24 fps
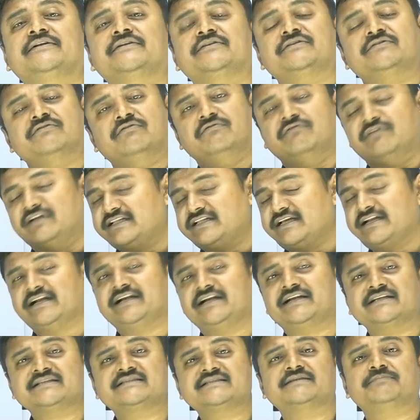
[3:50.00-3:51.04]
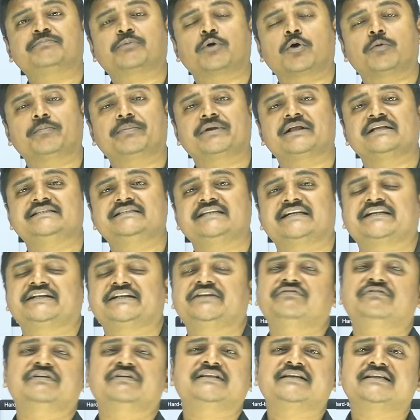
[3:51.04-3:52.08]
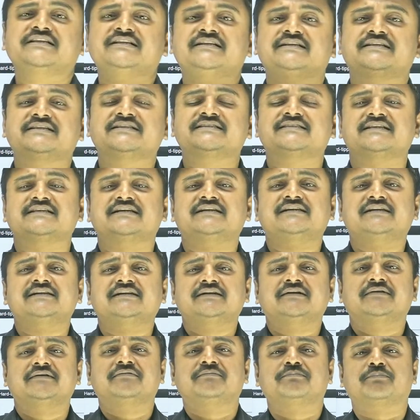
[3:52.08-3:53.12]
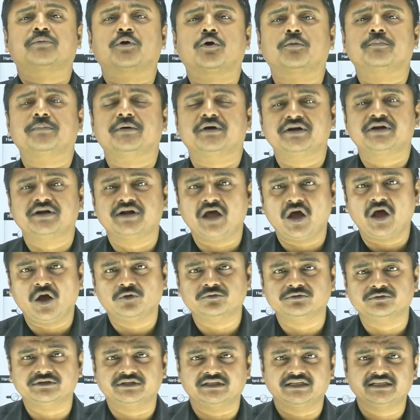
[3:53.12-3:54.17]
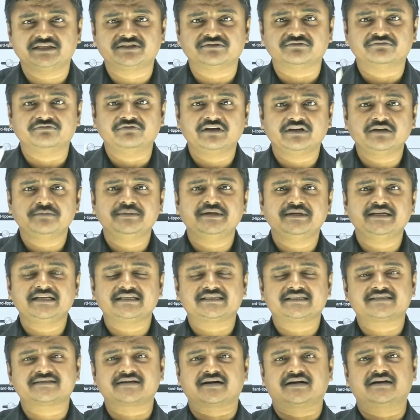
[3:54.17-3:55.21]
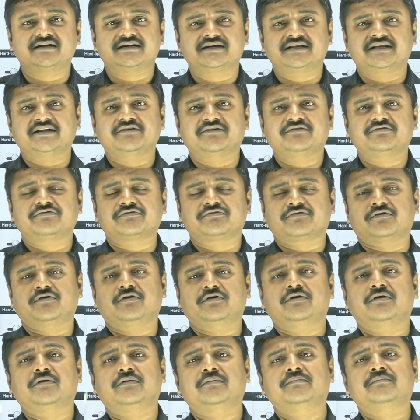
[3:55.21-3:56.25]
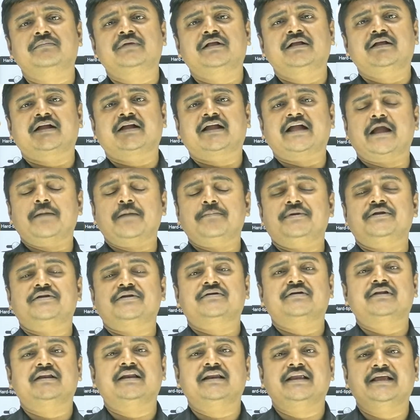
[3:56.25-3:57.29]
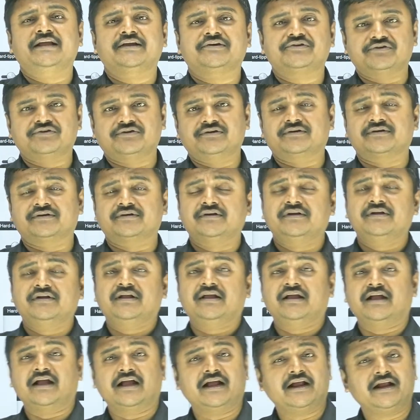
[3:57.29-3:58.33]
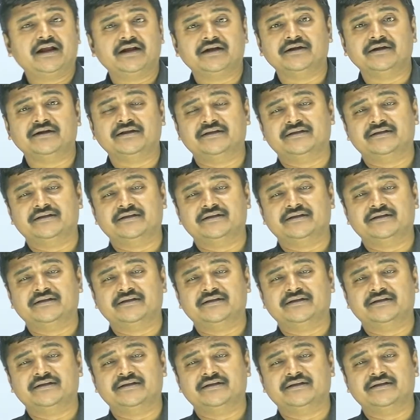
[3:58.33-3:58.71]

whether it is a proper adjective, whether it is a proper noun, it will be starting from capital letter. And